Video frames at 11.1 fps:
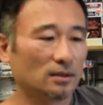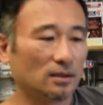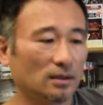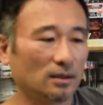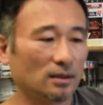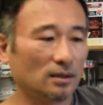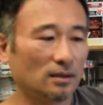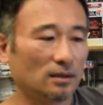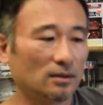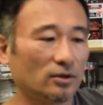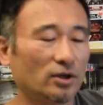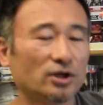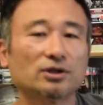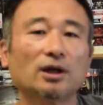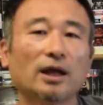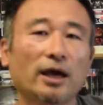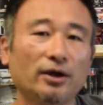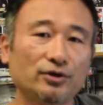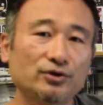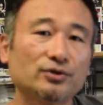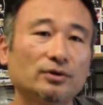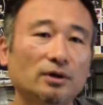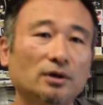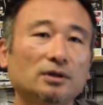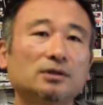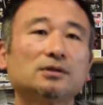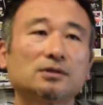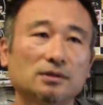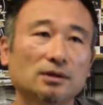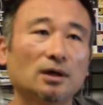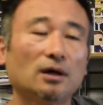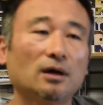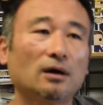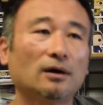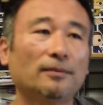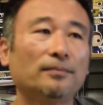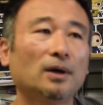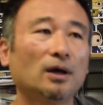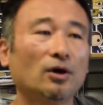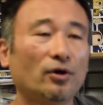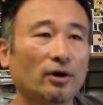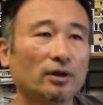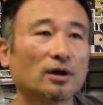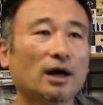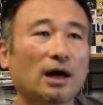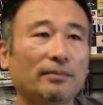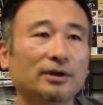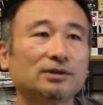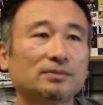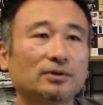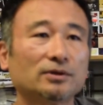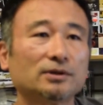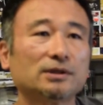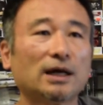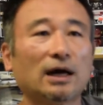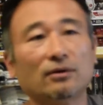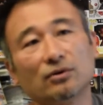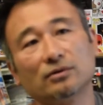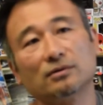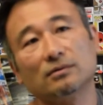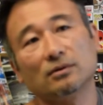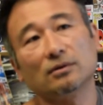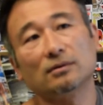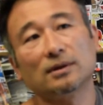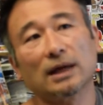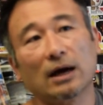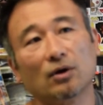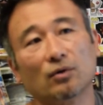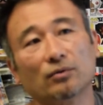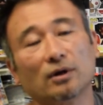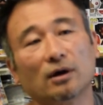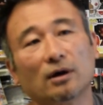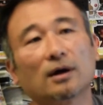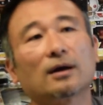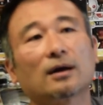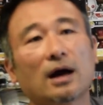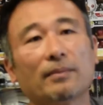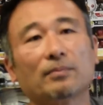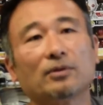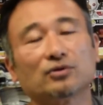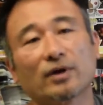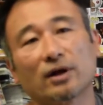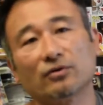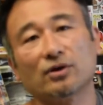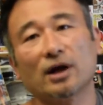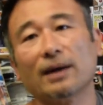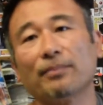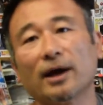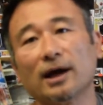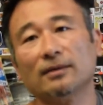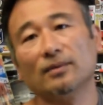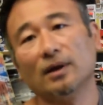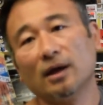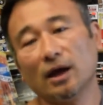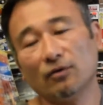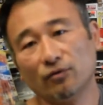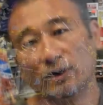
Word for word: the, the digital age is uh, hurting the comics, because now you could, you could download the comic books right on the iPad and